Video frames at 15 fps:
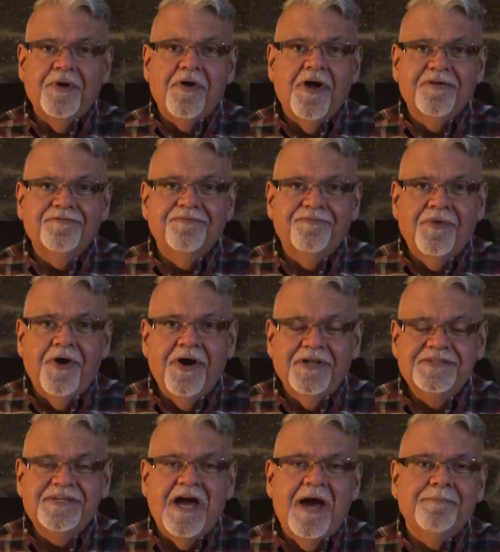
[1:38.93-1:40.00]

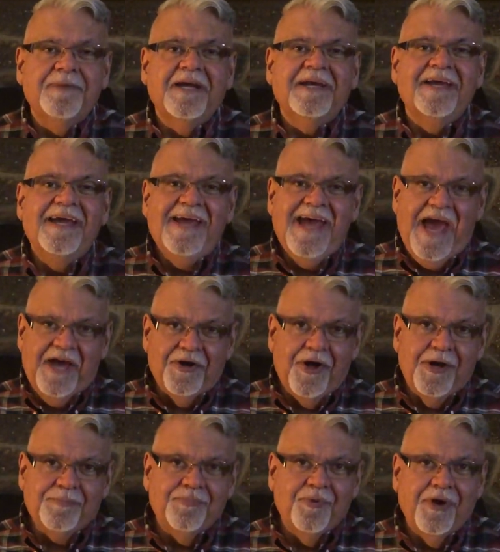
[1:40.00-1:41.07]
on topic and
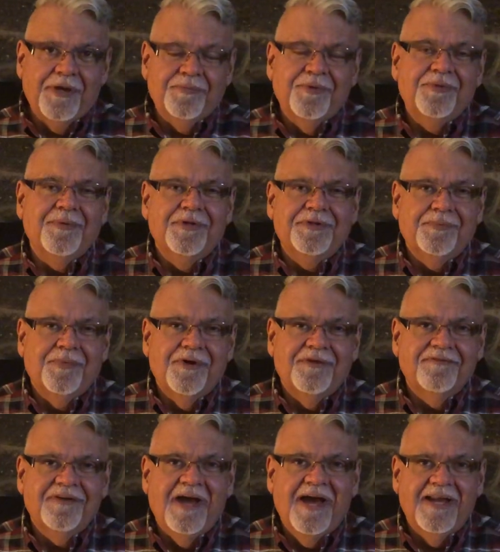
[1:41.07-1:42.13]
on point with what the Word
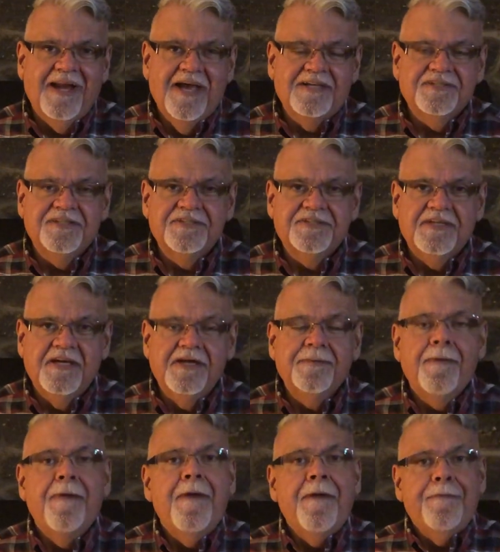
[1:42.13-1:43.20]
of God has to say.
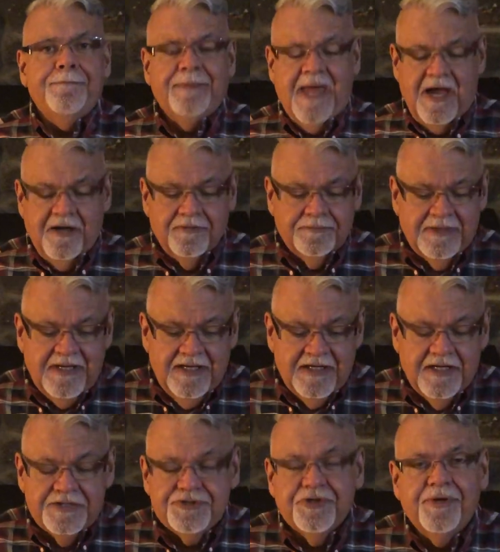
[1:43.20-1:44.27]
Now,
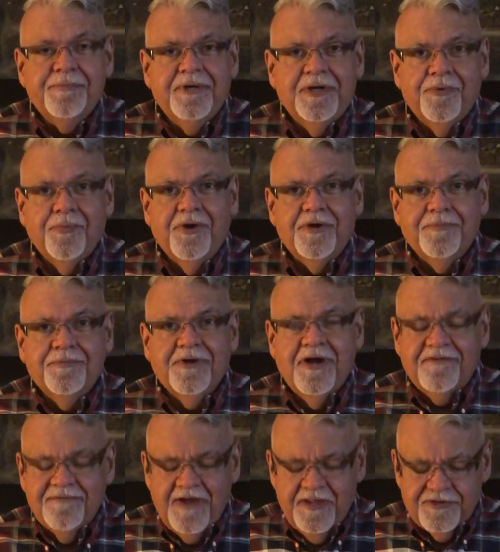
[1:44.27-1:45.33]
join me in a word of
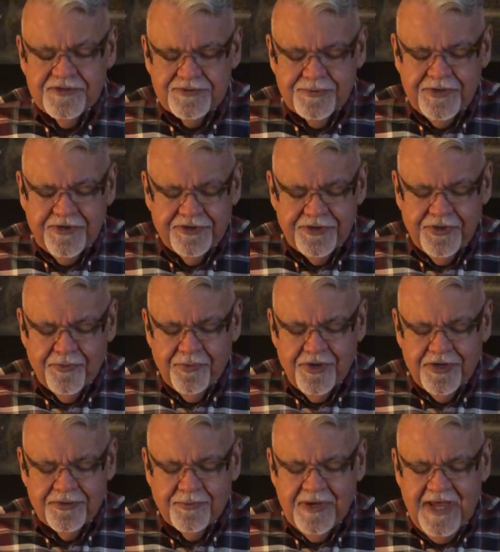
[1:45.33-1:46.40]
prayer. Father, as we go to your
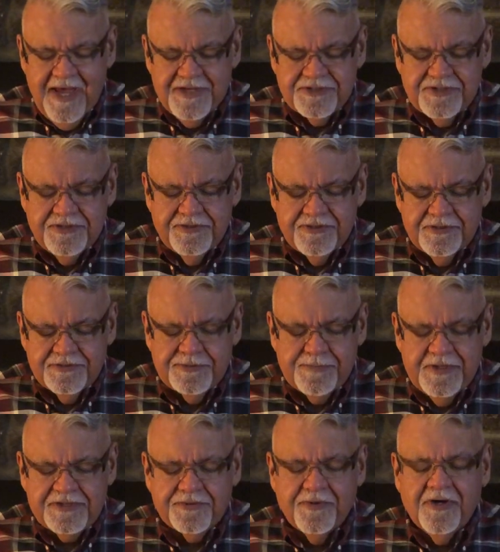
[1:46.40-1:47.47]
Word, we ask you to
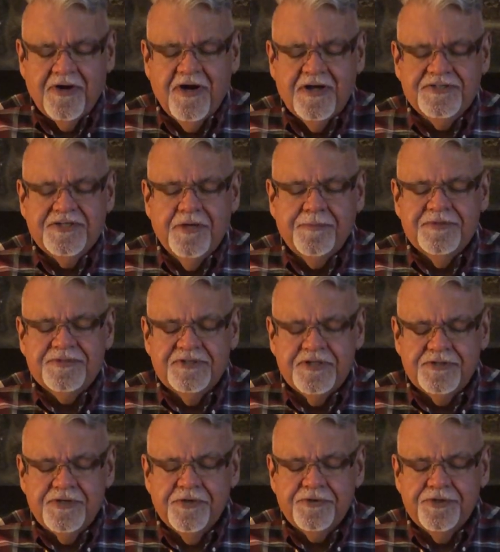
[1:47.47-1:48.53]
speak to our hearts, help us to
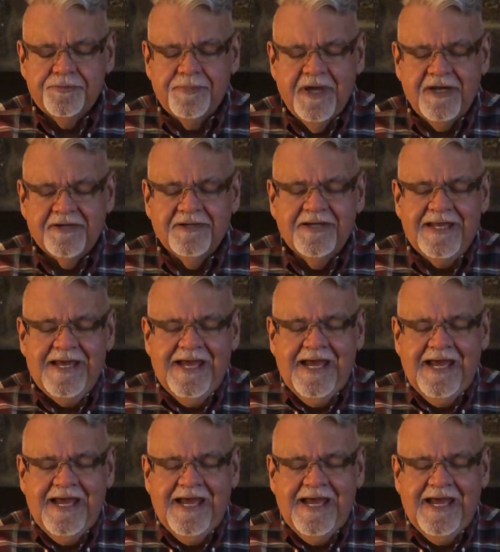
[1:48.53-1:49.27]
know you better